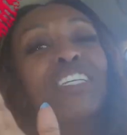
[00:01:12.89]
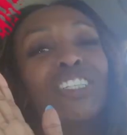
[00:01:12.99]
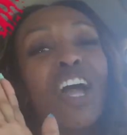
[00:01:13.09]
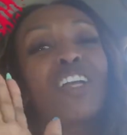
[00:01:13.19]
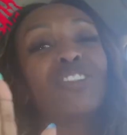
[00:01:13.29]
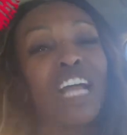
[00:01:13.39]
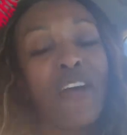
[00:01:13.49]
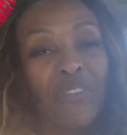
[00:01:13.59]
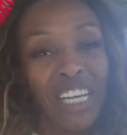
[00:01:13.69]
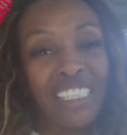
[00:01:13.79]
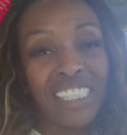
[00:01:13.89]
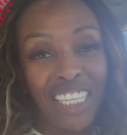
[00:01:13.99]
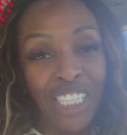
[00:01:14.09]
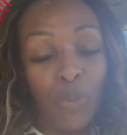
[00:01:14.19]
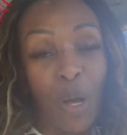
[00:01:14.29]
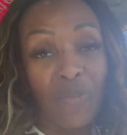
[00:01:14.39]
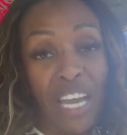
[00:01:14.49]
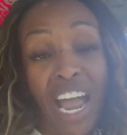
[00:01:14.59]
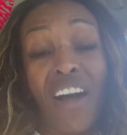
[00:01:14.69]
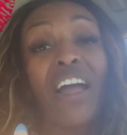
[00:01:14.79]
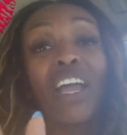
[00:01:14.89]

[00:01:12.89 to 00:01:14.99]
So y'all do not forget to kiss Welp now,